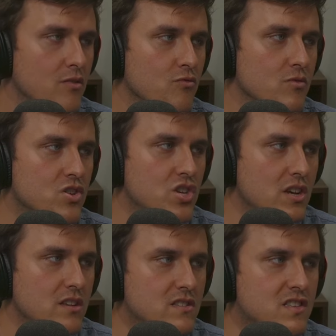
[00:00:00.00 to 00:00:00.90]

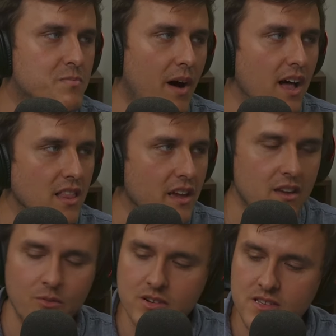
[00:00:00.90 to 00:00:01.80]
Rashid
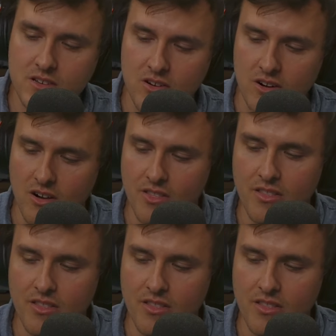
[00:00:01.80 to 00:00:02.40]
Spotlight? What is it called?